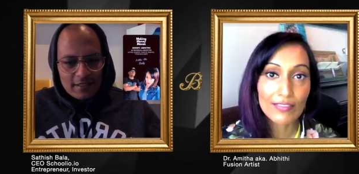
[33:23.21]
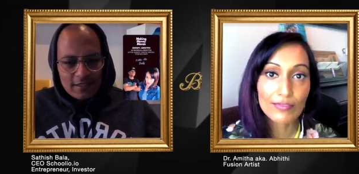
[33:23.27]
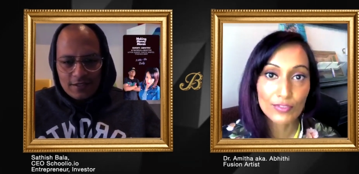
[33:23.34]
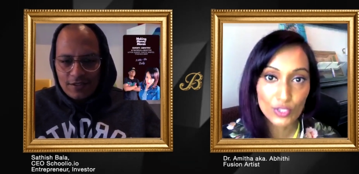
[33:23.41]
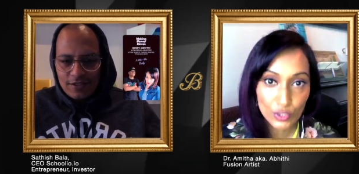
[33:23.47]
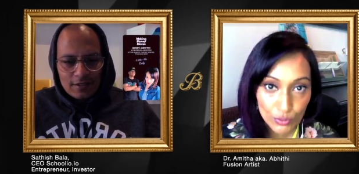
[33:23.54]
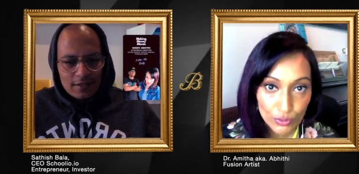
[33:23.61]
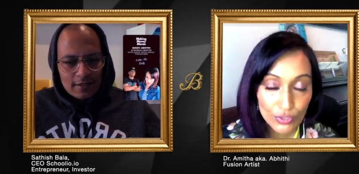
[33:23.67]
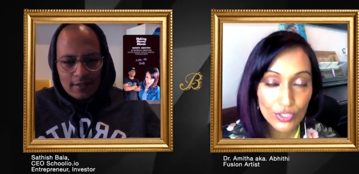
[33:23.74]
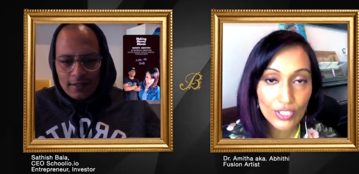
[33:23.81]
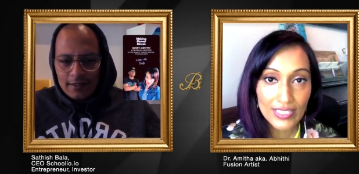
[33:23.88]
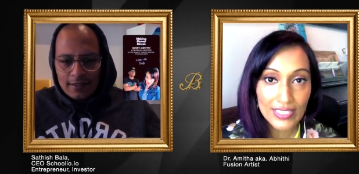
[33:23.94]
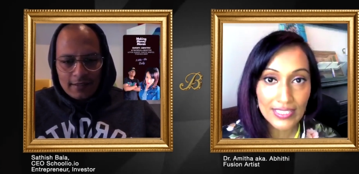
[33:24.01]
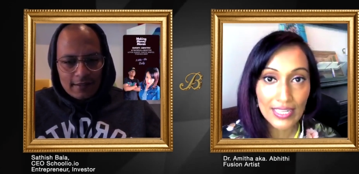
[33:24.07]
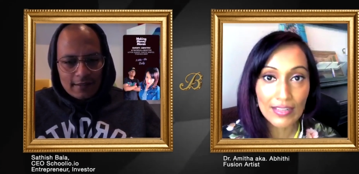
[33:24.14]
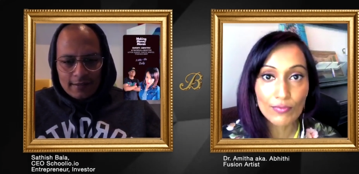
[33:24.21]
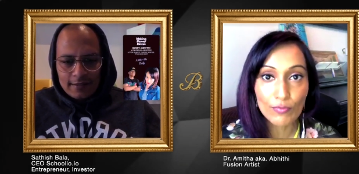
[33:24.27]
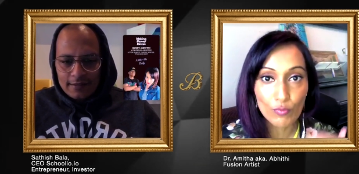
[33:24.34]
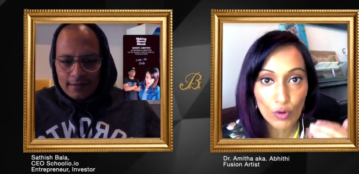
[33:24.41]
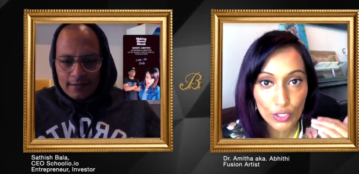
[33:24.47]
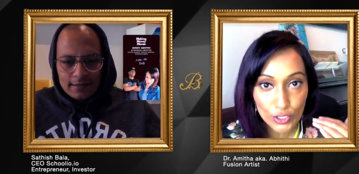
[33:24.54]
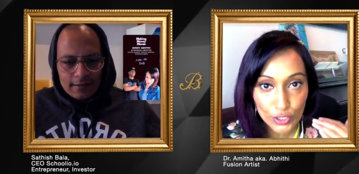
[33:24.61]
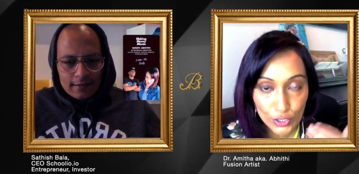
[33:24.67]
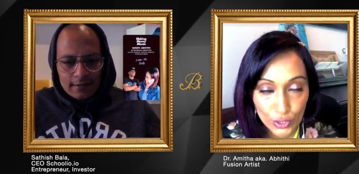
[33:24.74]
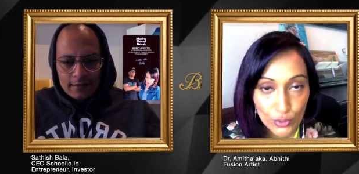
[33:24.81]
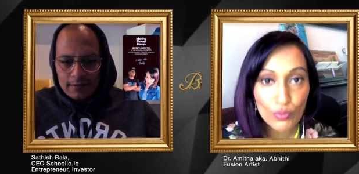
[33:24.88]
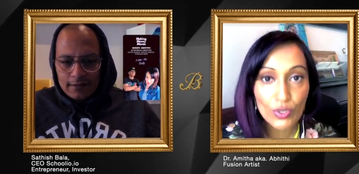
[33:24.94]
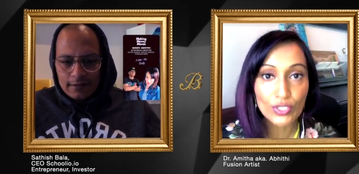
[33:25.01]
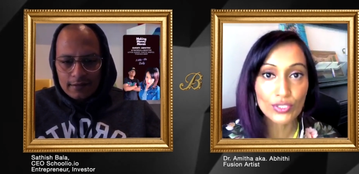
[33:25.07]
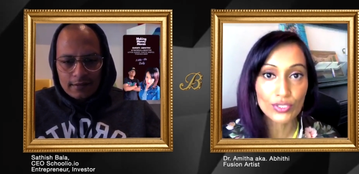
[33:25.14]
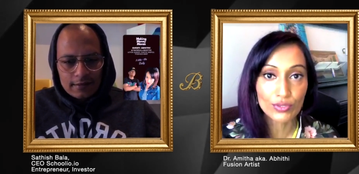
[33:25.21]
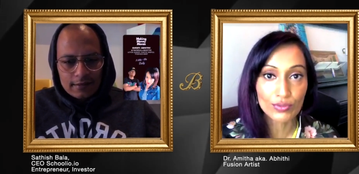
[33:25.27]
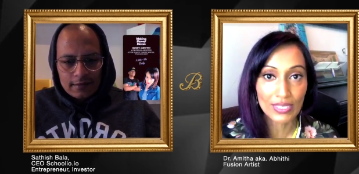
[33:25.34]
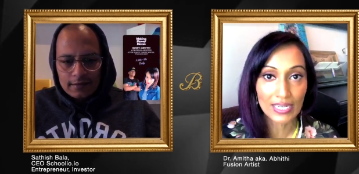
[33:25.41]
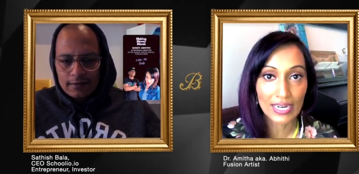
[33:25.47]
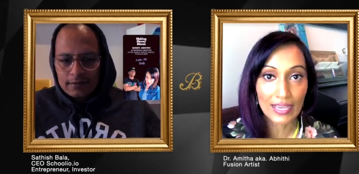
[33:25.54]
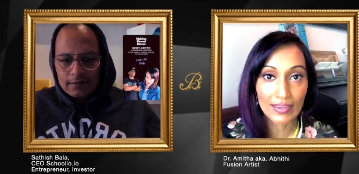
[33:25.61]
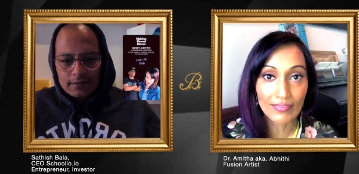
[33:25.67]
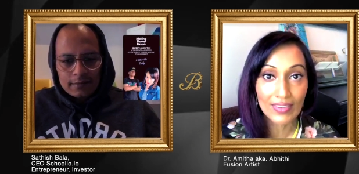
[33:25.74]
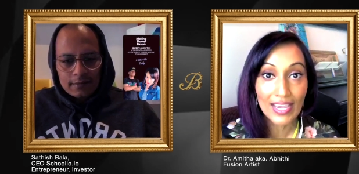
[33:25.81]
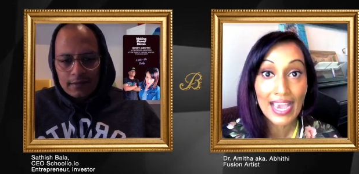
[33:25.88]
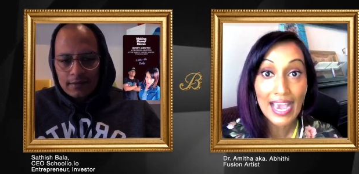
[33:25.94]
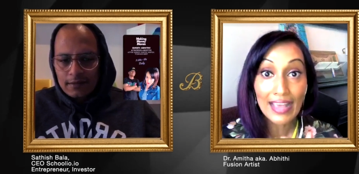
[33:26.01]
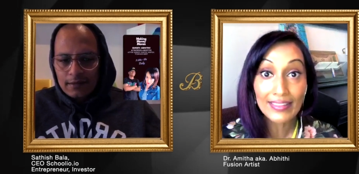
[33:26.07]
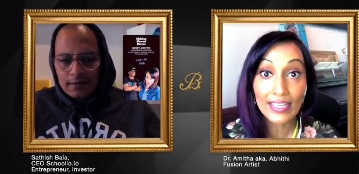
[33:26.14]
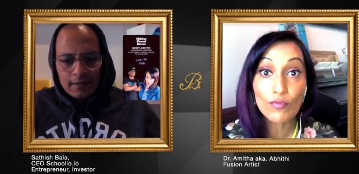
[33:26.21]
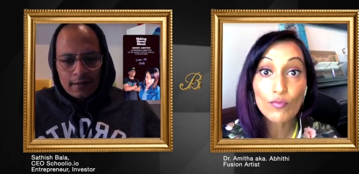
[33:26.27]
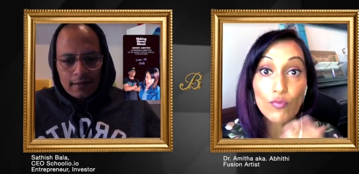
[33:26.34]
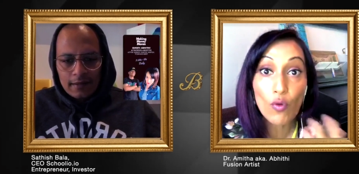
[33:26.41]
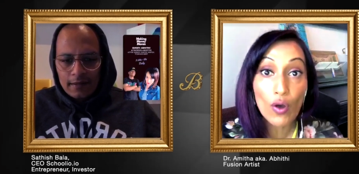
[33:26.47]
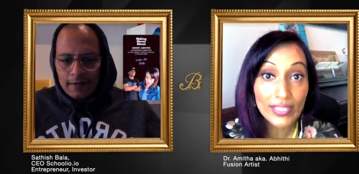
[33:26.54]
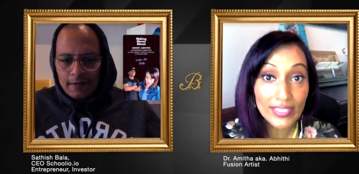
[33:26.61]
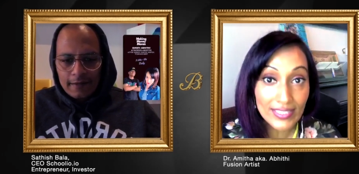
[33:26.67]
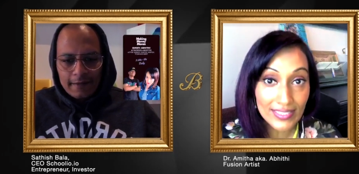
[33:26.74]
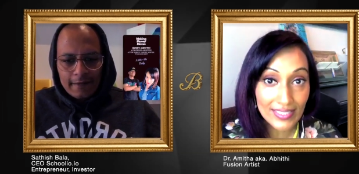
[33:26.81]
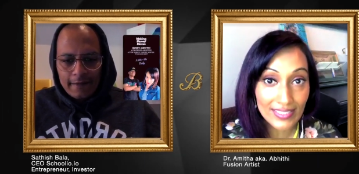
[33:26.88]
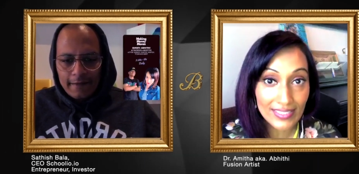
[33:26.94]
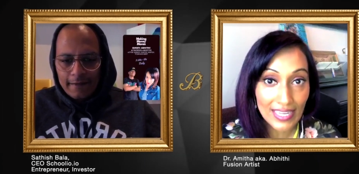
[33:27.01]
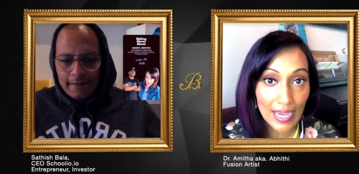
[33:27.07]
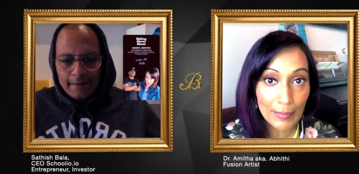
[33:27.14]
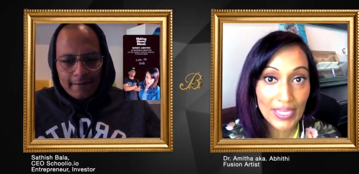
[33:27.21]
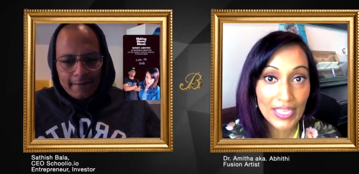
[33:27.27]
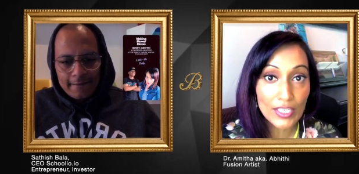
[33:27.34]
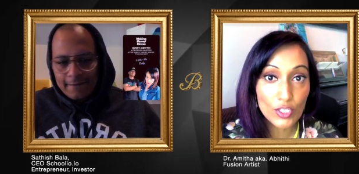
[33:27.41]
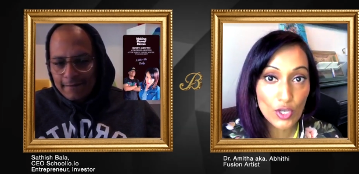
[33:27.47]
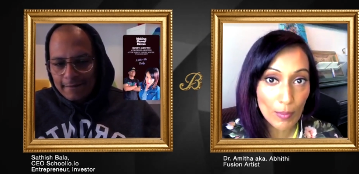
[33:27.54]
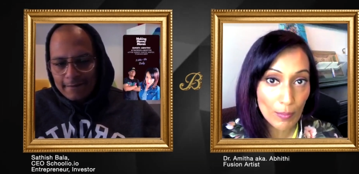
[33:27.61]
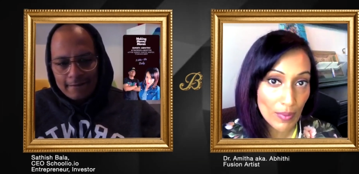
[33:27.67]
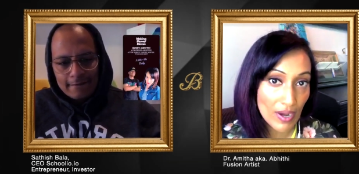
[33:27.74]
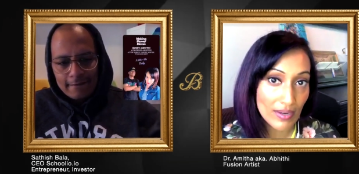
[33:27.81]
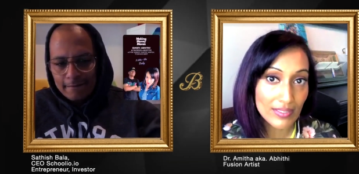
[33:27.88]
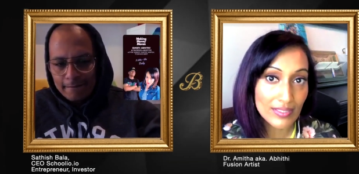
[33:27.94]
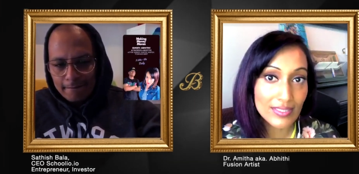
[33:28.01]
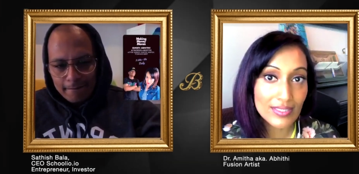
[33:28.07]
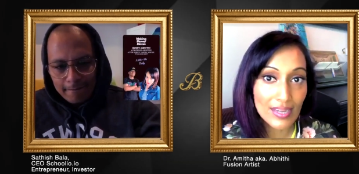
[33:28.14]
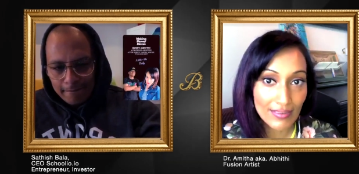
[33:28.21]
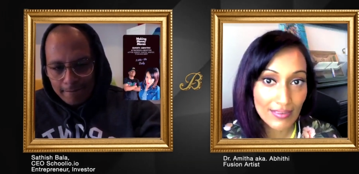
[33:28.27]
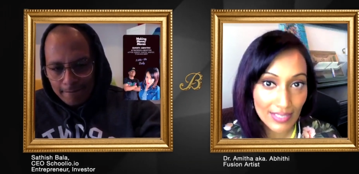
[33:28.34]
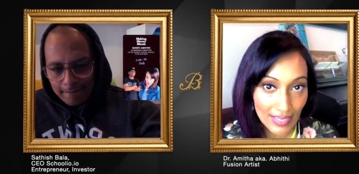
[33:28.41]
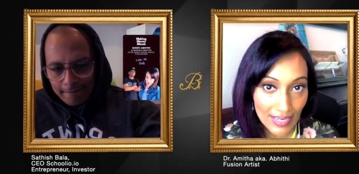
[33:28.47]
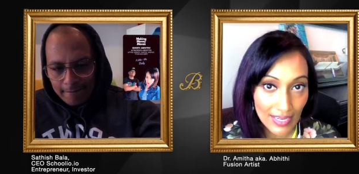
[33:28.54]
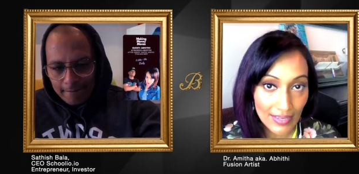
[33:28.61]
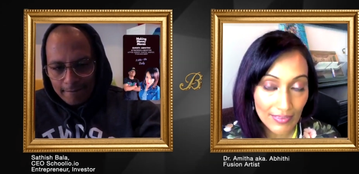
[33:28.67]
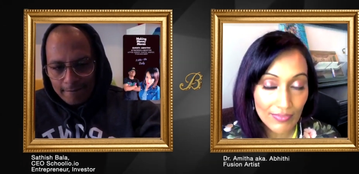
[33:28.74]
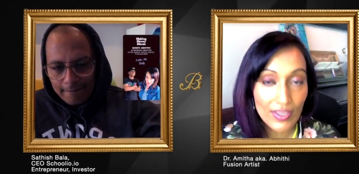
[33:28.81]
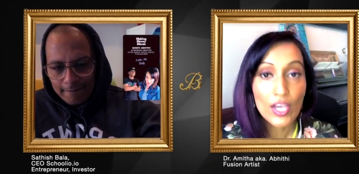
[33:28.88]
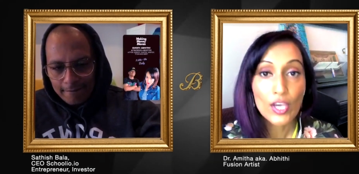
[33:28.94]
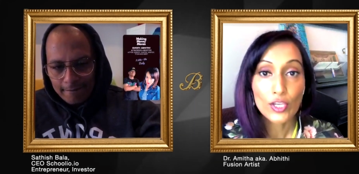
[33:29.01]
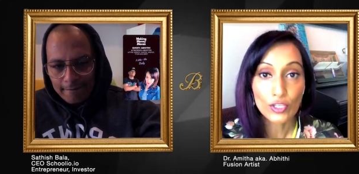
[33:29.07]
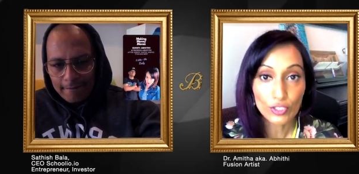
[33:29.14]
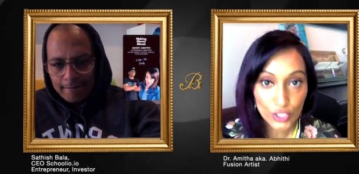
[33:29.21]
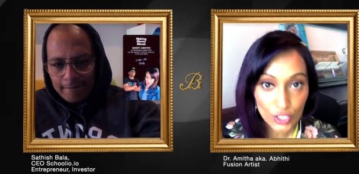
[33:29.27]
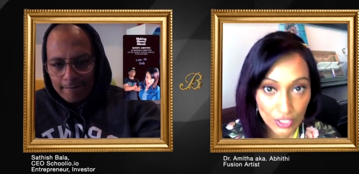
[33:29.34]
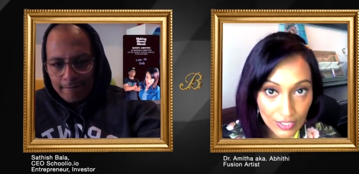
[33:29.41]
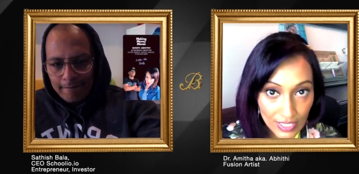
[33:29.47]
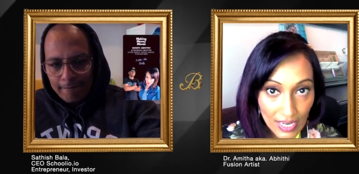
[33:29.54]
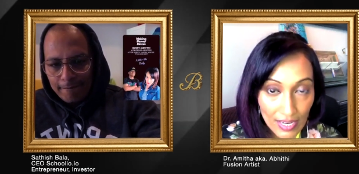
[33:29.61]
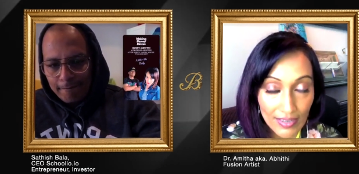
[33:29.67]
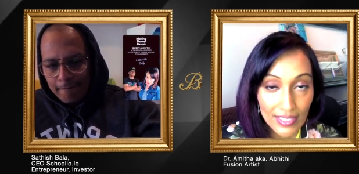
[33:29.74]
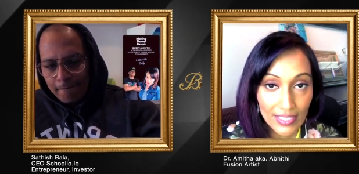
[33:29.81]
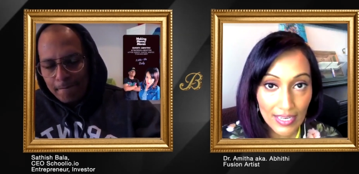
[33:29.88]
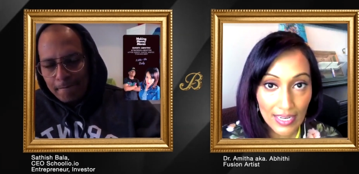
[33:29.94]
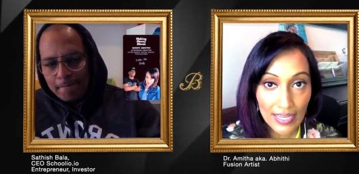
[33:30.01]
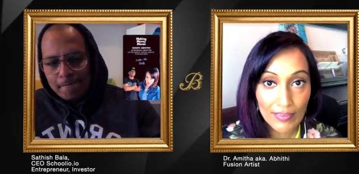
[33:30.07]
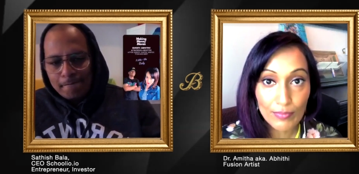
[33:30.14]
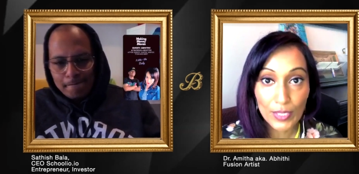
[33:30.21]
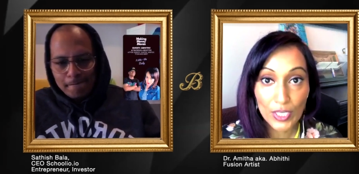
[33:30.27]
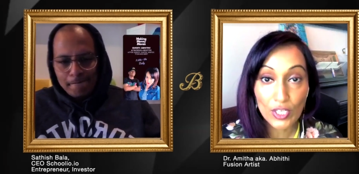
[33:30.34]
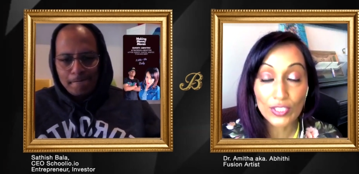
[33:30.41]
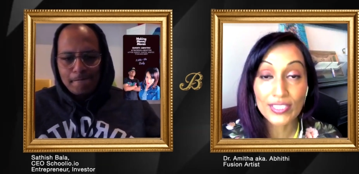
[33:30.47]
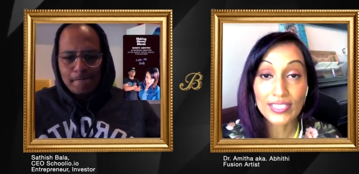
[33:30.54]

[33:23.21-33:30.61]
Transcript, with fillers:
Speaker 1: true to yourself, what you want to do in life, and then voice it. I mean, your partners are in life, your children are in life because they